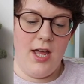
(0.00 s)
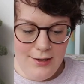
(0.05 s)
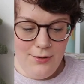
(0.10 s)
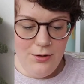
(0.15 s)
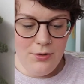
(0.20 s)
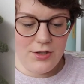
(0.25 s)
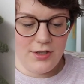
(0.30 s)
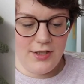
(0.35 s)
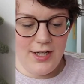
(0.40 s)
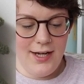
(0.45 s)
It
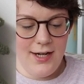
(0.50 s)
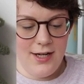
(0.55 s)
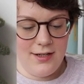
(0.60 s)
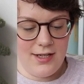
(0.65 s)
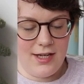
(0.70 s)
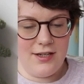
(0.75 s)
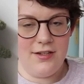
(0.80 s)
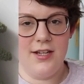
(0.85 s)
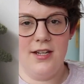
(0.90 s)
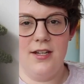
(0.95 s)
looks nice,
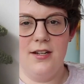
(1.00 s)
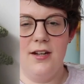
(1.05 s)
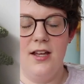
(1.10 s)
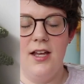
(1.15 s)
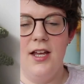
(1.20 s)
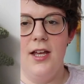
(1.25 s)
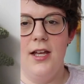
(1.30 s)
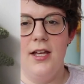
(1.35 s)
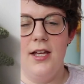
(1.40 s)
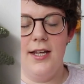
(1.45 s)
as in
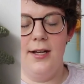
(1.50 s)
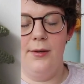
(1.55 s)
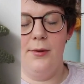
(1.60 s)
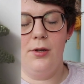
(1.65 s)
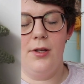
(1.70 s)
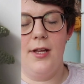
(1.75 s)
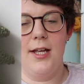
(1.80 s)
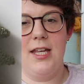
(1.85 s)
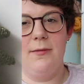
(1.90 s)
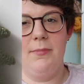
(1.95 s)
it'll
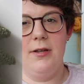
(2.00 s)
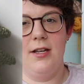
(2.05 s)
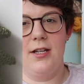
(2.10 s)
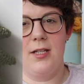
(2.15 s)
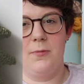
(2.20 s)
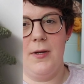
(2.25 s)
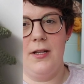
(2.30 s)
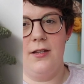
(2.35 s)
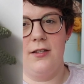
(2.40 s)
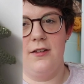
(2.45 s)
look like it'd be
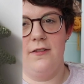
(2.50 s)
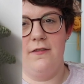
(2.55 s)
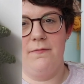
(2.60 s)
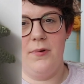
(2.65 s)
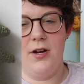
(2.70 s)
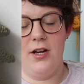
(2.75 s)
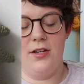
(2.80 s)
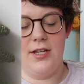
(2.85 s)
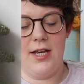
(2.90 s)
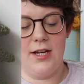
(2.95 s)
expensive,
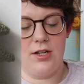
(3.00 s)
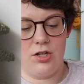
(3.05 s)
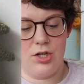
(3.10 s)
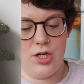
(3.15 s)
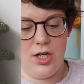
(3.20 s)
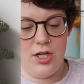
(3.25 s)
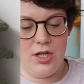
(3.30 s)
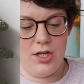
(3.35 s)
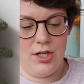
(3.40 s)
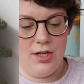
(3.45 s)
but it's
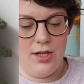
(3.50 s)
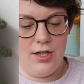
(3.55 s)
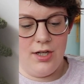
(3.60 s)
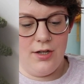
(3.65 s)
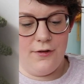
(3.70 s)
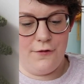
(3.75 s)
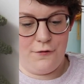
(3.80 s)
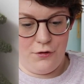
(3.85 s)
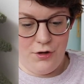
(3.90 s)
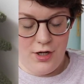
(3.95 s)
actually
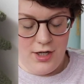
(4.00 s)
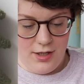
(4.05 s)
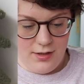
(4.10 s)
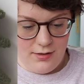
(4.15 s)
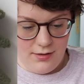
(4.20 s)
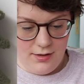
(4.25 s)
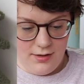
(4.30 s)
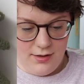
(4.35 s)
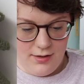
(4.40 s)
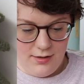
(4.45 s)
free.
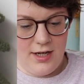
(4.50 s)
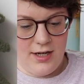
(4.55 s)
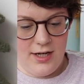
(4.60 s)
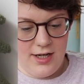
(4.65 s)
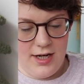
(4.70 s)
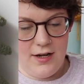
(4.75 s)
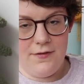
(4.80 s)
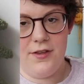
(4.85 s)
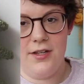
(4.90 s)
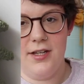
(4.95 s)
And
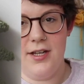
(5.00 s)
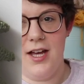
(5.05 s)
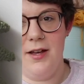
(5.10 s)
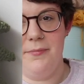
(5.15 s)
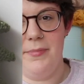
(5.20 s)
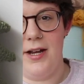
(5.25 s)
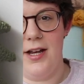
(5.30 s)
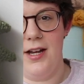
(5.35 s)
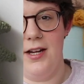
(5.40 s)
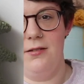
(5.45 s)
I have the yarn
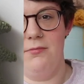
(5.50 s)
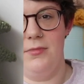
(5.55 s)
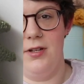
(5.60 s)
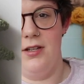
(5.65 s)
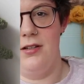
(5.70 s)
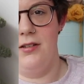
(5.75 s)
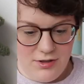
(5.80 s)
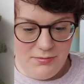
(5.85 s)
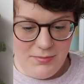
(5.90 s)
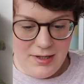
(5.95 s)
behind
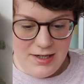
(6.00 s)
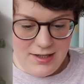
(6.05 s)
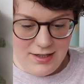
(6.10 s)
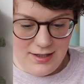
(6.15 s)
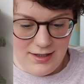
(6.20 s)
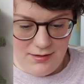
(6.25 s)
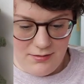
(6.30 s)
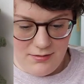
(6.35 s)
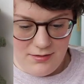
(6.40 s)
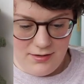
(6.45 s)
me to
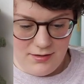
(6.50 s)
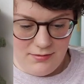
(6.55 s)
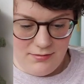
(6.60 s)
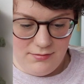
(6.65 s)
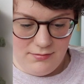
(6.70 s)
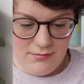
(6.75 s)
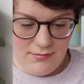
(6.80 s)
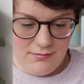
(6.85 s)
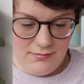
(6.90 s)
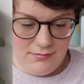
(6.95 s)
make it.
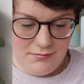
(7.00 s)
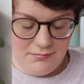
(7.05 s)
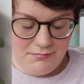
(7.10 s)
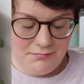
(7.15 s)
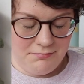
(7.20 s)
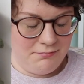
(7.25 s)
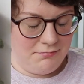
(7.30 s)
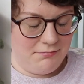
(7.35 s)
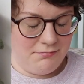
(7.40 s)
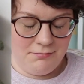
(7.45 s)

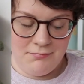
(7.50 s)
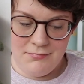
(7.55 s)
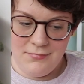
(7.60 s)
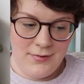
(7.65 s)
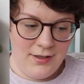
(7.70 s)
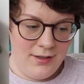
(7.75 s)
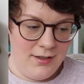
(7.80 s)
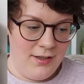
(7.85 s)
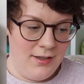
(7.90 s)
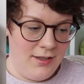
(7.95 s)

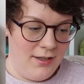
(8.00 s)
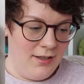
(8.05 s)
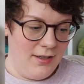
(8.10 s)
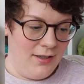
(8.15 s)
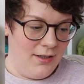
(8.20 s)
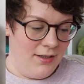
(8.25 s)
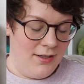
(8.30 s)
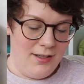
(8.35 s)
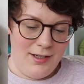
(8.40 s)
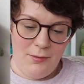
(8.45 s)
I'm
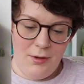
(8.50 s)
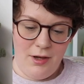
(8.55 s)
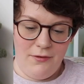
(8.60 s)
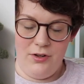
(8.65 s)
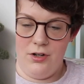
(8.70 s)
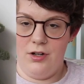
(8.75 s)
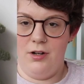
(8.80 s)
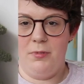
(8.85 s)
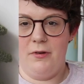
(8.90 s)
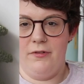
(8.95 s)
not
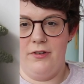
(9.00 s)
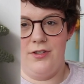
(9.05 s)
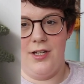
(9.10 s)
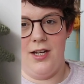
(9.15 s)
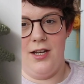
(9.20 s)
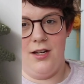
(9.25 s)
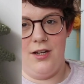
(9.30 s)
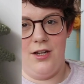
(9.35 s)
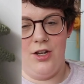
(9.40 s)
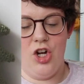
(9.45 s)
even going to bother
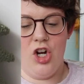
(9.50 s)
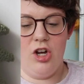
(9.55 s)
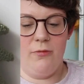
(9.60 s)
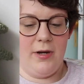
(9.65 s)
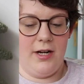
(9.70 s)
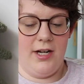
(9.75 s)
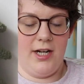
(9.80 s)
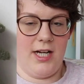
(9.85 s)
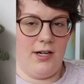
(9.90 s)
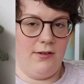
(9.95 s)
saying it. You know
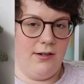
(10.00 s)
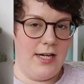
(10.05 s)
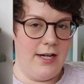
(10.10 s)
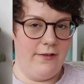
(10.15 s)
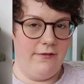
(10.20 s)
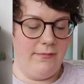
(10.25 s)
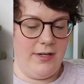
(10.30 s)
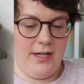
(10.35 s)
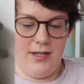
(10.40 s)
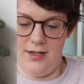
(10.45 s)
by now,
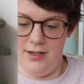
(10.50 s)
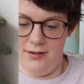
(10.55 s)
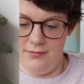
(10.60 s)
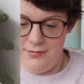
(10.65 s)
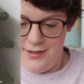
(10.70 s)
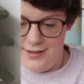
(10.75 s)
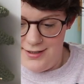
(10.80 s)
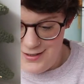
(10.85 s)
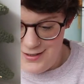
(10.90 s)
I've made it.